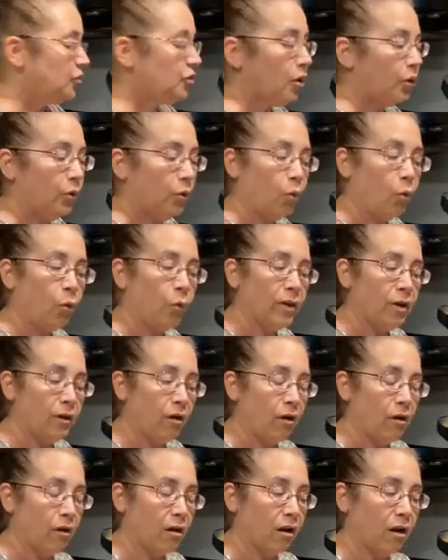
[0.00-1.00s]
So
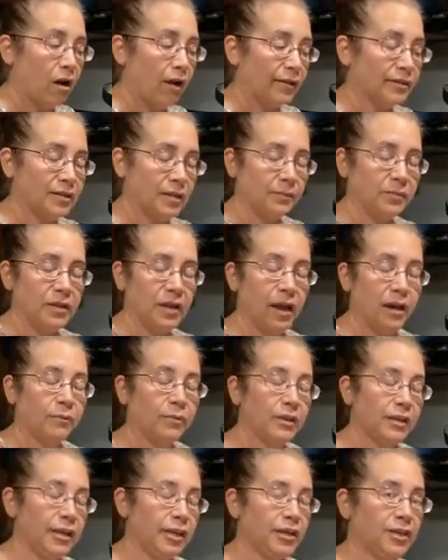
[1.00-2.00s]
we are accepting
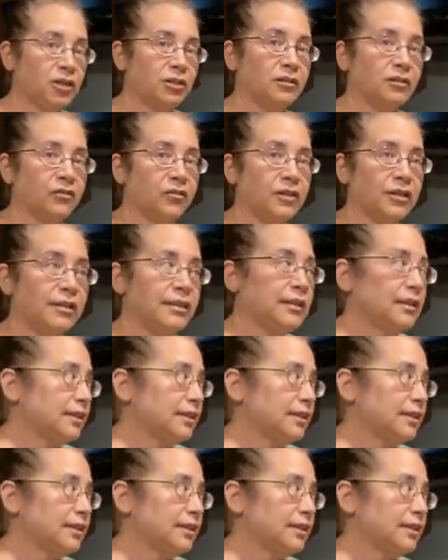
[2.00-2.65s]
applications for the